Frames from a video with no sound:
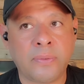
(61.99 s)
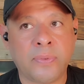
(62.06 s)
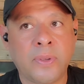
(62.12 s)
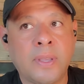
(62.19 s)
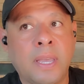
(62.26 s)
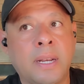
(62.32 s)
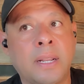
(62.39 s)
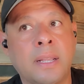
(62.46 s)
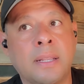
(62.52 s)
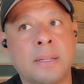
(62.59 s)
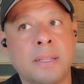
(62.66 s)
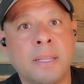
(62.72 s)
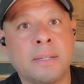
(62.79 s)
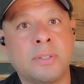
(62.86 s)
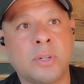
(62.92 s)
If you got
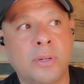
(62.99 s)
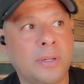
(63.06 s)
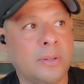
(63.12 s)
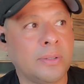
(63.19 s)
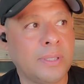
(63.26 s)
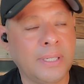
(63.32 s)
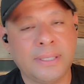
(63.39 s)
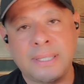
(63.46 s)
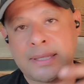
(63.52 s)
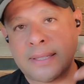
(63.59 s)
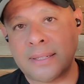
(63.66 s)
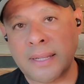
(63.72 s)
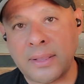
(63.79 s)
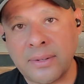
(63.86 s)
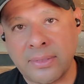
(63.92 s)
a turn and no click,
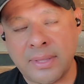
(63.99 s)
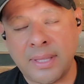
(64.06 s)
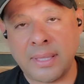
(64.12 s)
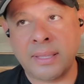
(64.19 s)
that's another thing,